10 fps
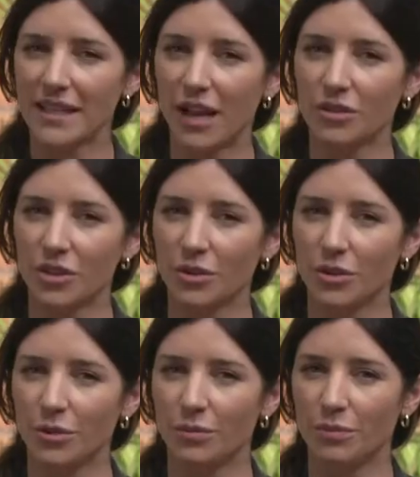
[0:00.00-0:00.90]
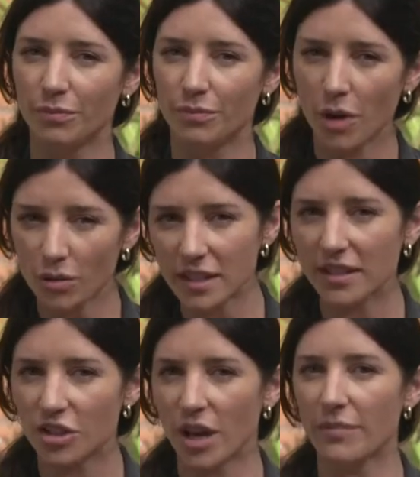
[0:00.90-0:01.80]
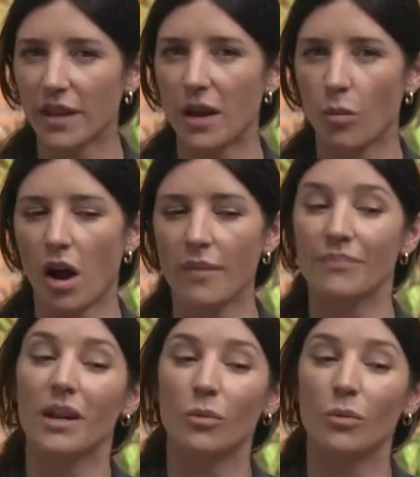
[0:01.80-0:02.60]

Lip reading: it down to mostly the shape that I want.